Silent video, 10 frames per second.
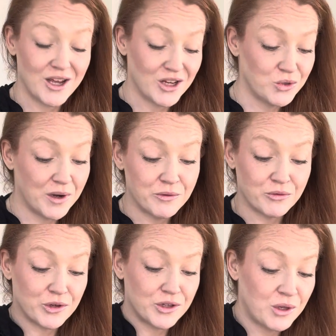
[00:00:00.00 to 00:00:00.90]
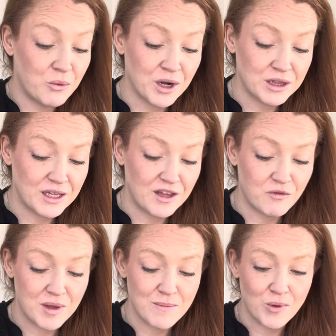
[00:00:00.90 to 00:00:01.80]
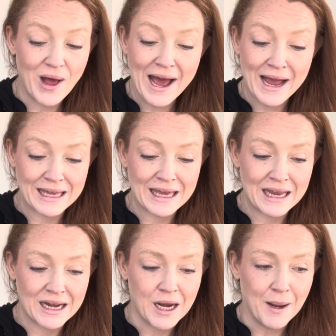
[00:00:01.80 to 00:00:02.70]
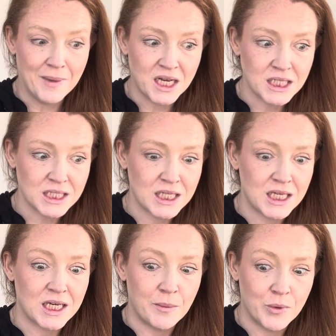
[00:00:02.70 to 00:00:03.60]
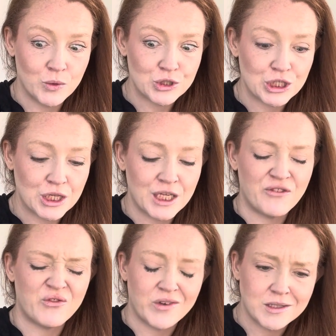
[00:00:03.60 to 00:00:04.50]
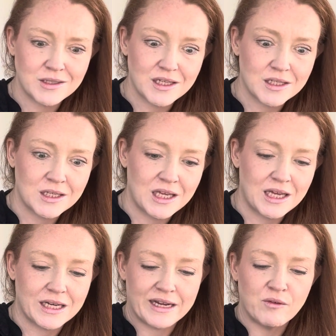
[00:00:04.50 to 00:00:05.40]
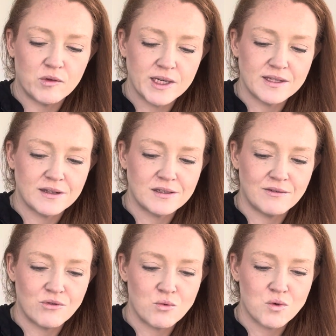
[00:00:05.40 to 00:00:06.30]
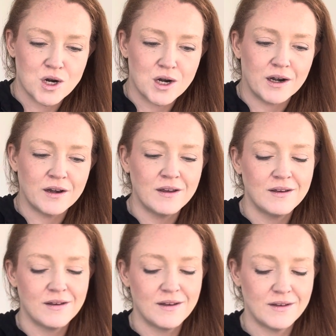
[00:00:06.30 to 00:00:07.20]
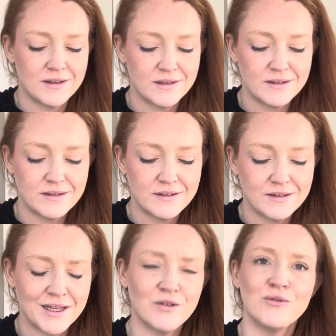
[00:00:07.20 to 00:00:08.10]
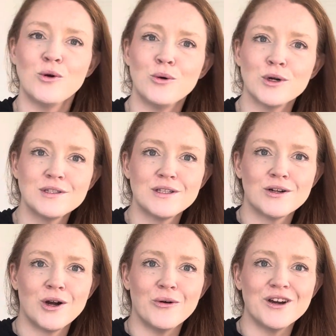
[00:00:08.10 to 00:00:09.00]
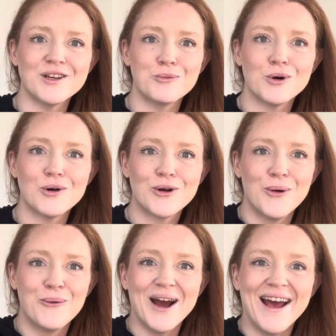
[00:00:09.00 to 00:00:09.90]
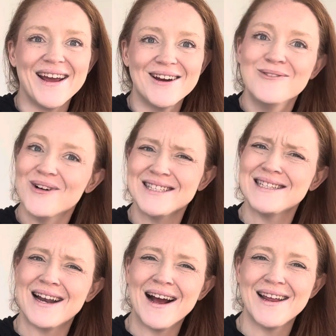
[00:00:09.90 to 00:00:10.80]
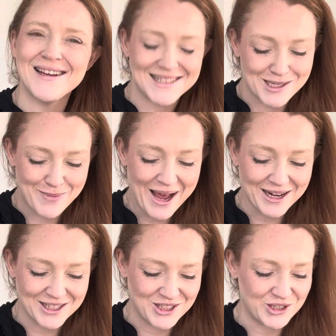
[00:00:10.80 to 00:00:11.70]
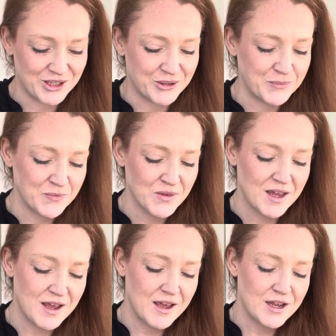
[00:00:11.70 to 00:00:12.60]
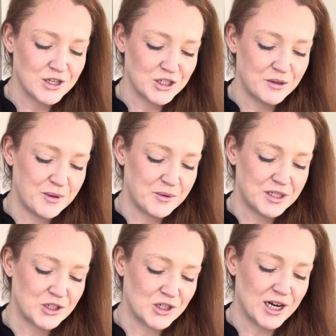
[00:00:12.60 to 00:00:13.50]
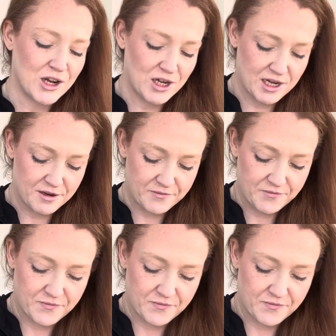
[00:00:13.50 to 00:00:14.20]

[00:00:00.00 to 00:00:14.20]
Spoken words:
Do I really want to leave people hanging mentally, emotionally, physically, in every sense of the word? Like, of course they're going to walk away. What did I expect, you know? Show me what's crowning.